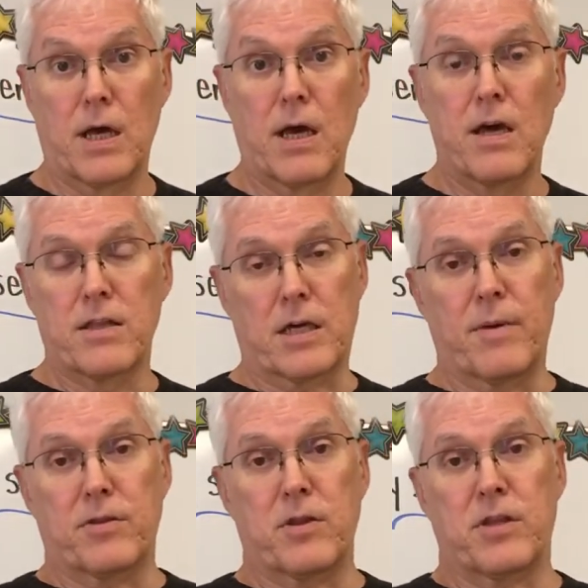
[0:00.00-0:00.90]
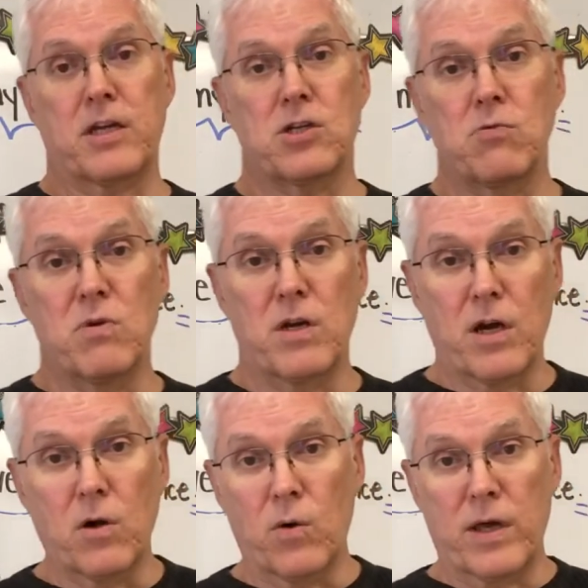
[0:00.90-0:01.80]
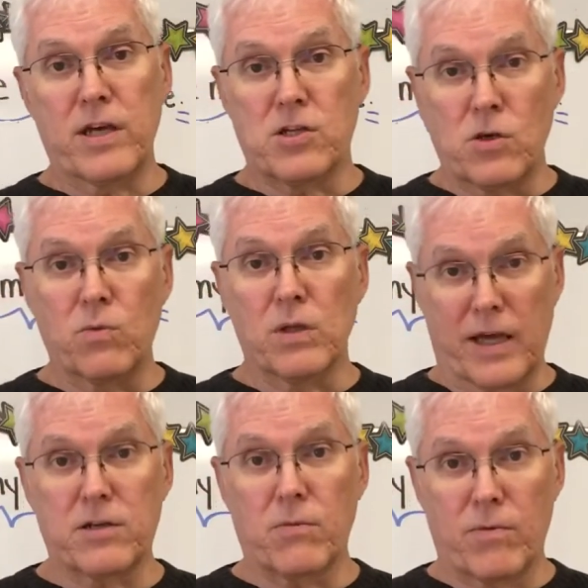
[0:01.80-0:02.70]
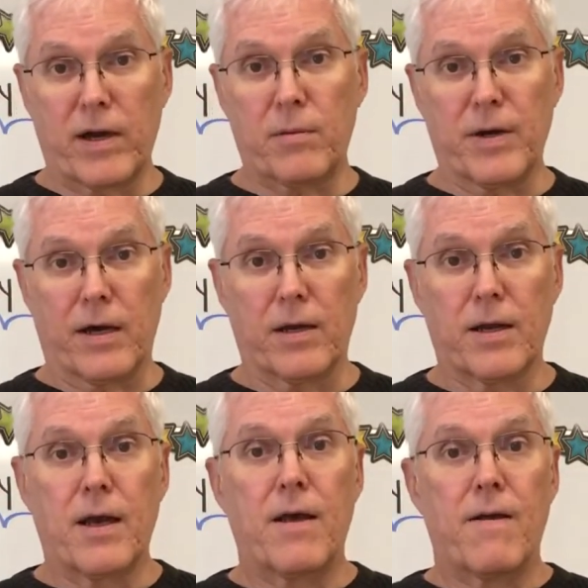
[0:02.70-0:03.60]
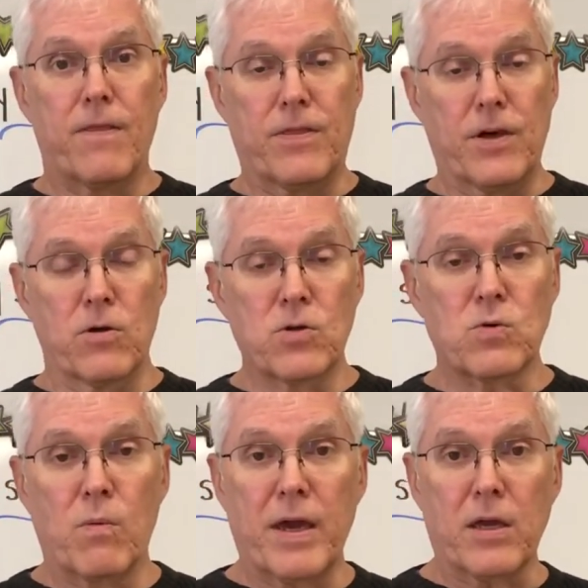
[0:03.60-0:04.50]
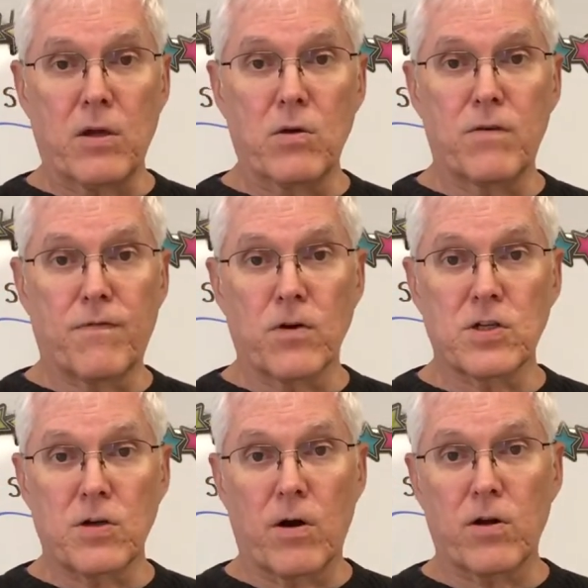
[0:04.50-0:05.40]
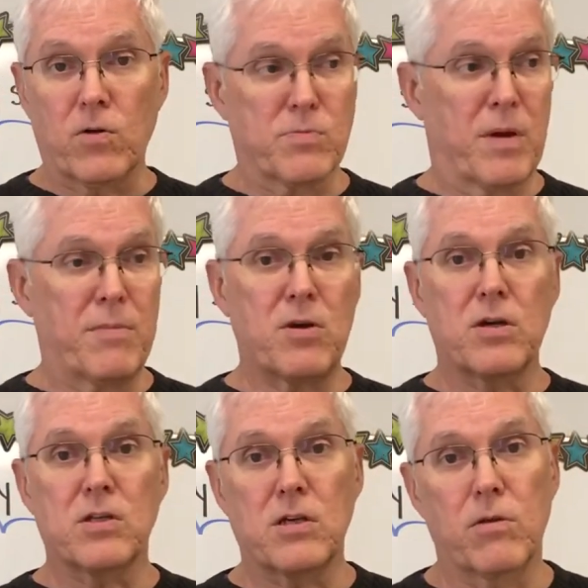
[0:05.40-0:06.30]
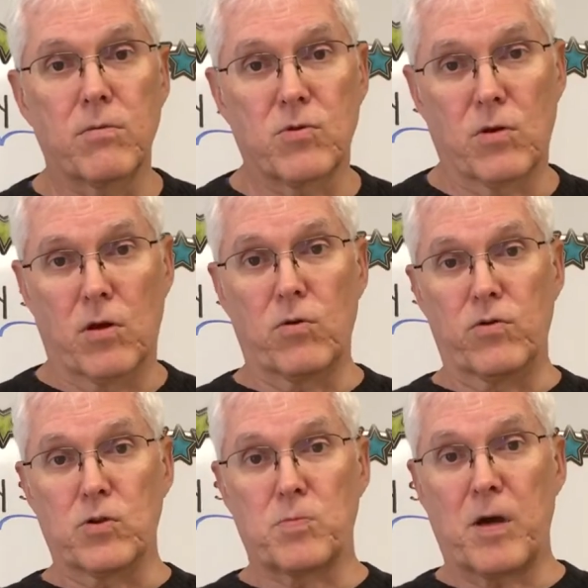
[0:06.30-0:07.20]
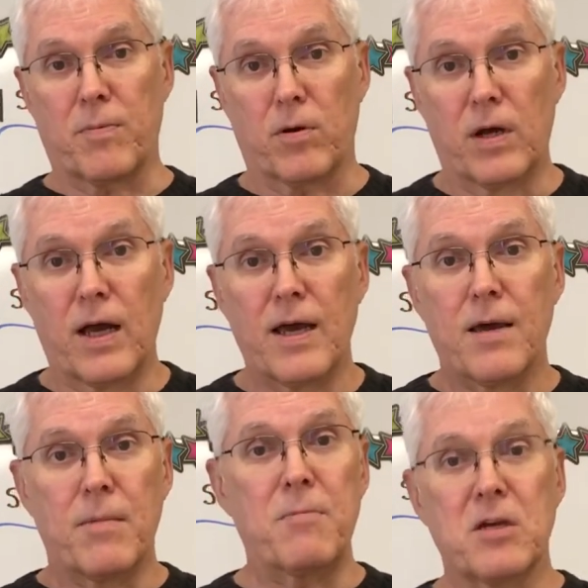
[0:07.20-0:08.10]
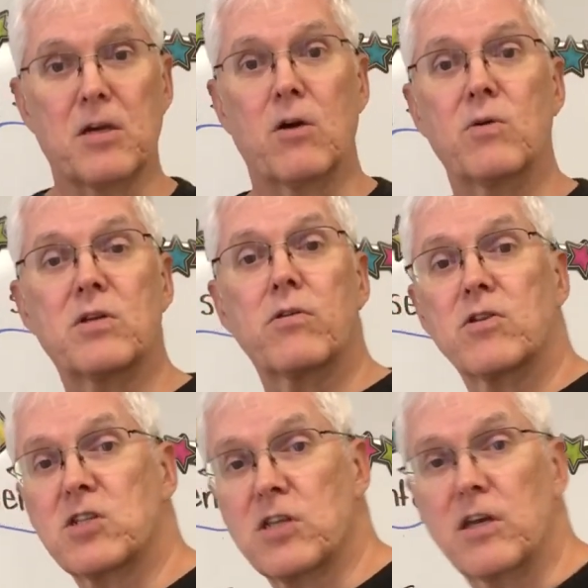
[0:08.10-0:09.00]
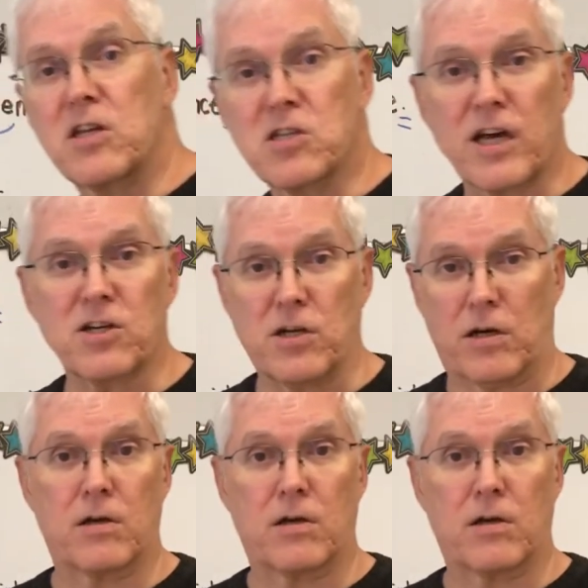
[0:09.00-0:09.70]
Think about the things you know and that you would like to write about. Those will make good first articles. Maybe you can sell them to a local newspaper. Maybe you can go into their Sunday section.